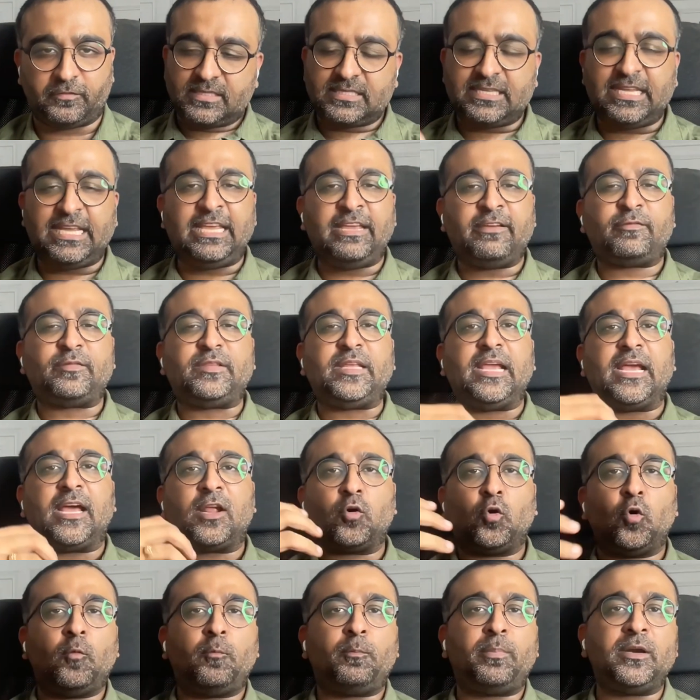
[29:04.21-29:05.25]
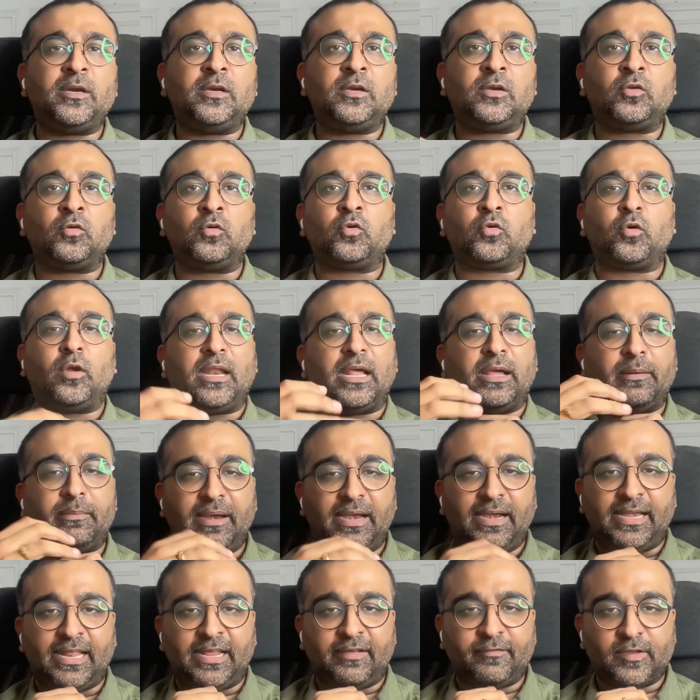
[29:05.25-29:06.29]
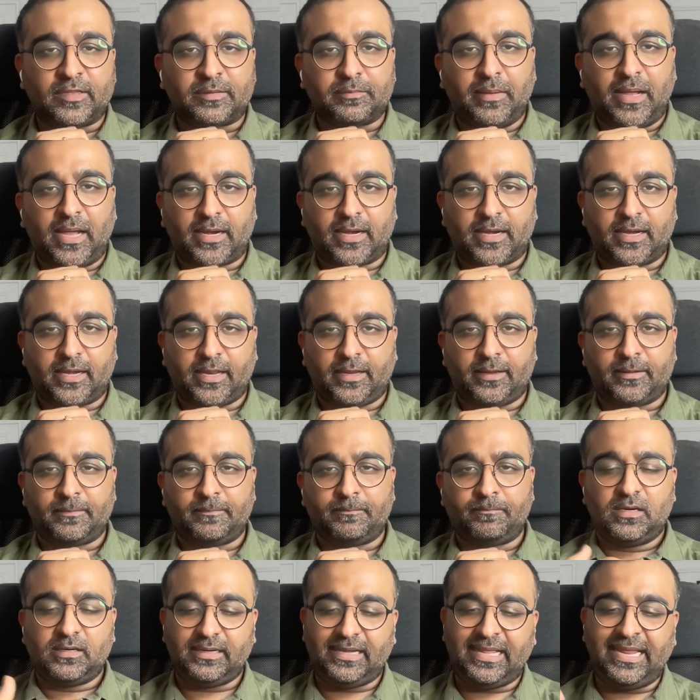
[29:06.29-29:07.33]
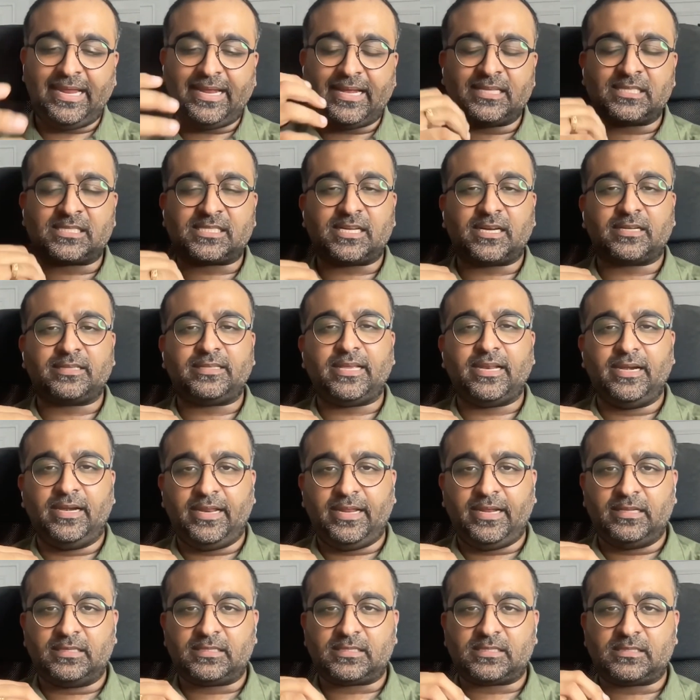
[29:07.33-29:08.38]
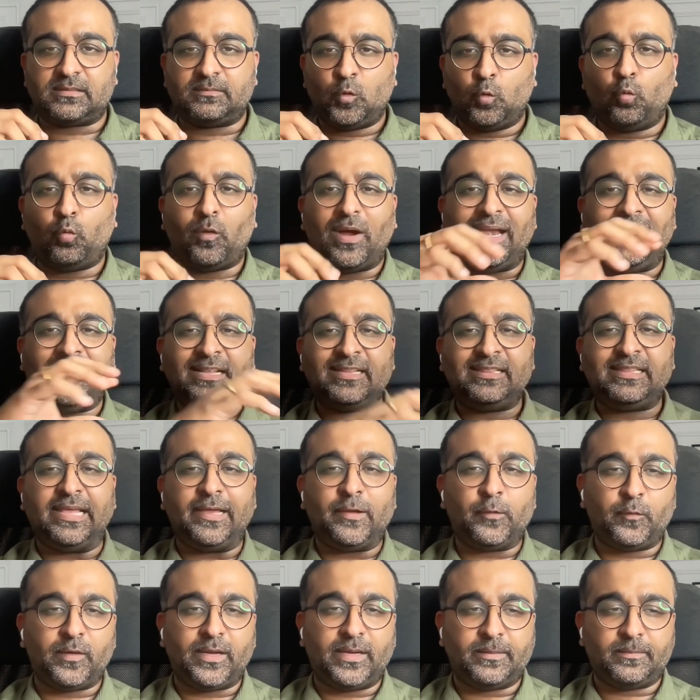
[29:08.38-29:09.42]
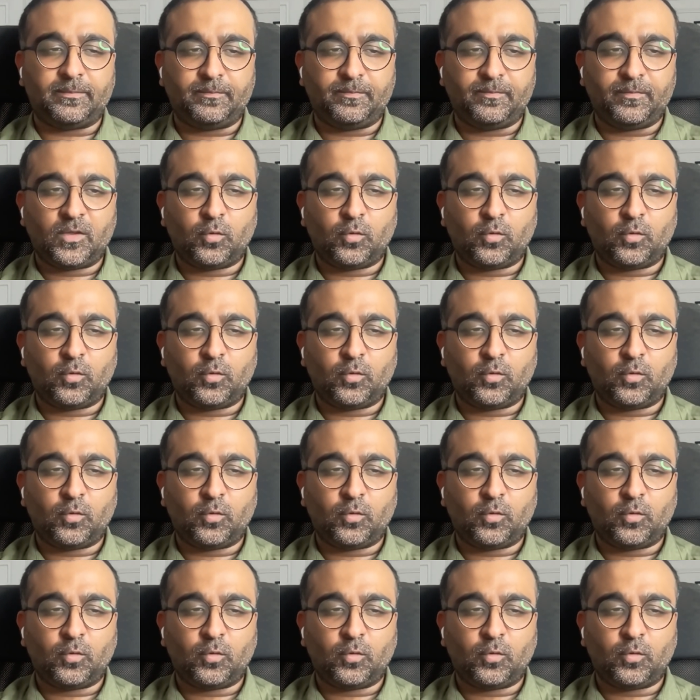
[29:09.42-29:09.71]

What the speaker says: See if they are open to collaborating with marketing. Deconstruct their deals. Why did they win?